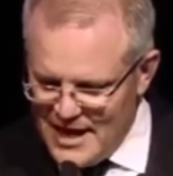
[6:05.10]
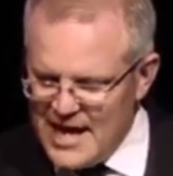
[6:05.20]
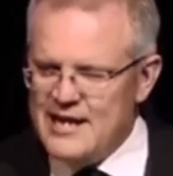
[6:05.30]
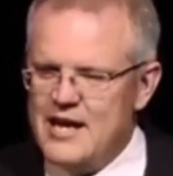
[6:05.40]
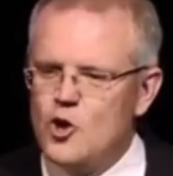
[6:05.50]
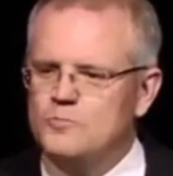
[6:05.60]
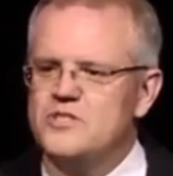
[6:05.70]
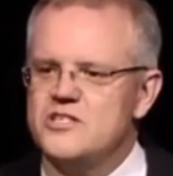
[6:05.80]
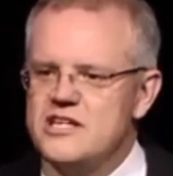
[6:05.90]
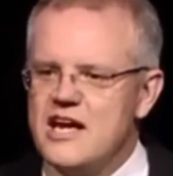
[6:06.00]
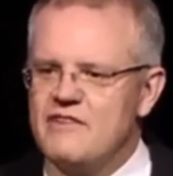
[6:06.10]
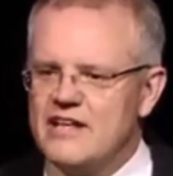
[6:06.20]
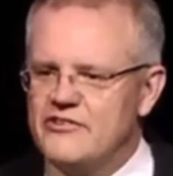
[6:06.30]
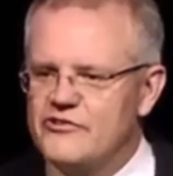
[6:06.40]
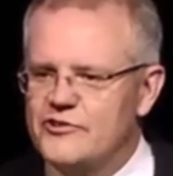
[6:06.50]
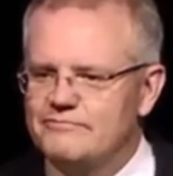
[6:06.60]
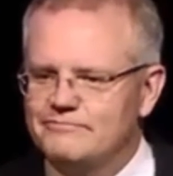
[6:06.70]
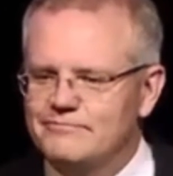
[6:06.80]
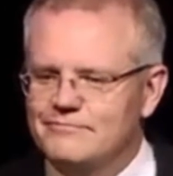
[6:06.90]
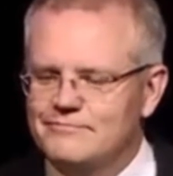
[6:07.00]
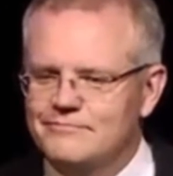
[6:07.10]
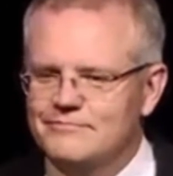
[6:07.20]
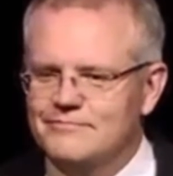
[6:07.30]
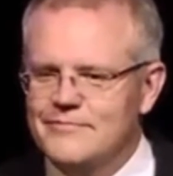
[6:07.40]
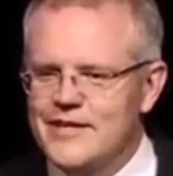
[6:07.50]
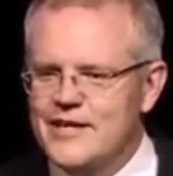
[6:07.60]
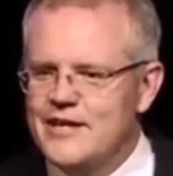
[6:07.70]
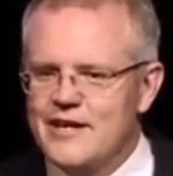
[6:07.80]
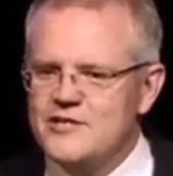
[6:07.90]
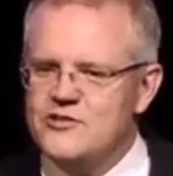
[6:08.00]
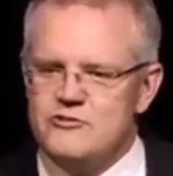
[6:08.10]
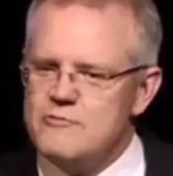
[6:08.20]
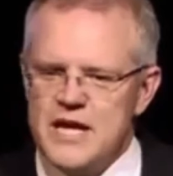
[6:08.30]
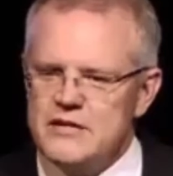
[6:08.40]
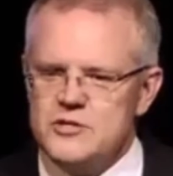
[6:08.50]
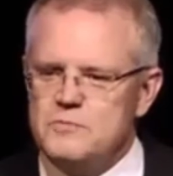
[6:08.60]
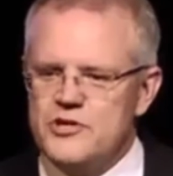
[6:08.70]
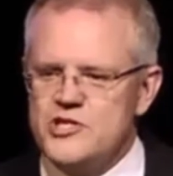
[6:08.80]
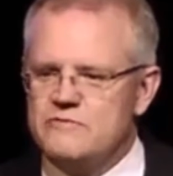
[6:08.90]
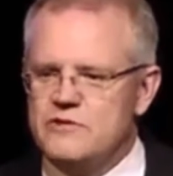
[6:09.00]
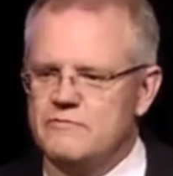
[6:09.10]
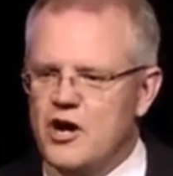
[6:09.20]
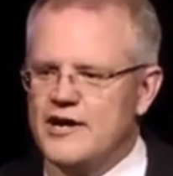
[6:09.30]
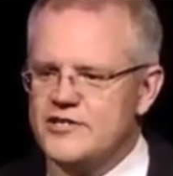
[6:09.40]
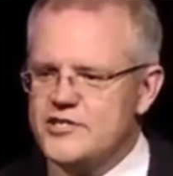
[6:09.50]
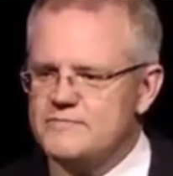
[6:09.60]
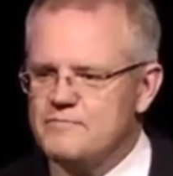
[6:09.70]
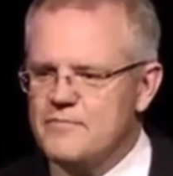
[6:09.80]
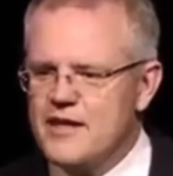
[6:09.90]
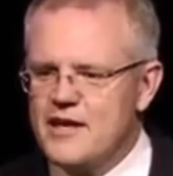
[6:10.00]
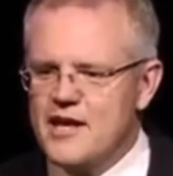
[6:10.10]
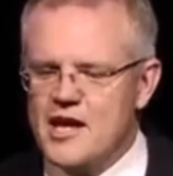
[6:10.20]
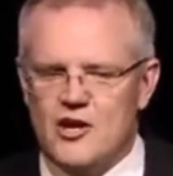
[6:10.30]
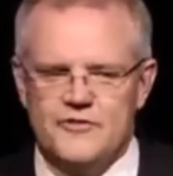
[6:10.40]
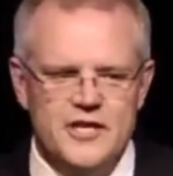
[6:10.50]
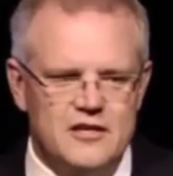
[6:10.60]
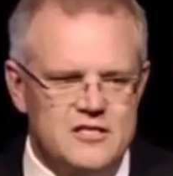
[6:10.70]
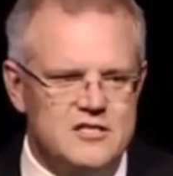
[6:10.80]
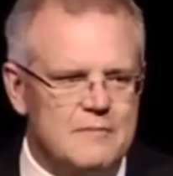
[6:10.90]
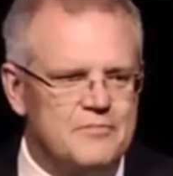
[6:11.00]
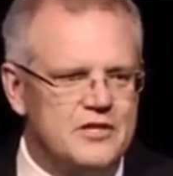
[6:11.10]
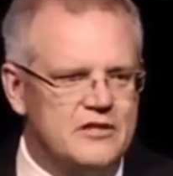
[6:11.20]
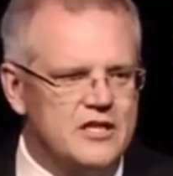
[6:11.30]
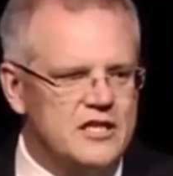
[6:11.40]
and help to save others." It's a tremendous piece of advice, and I think it's something that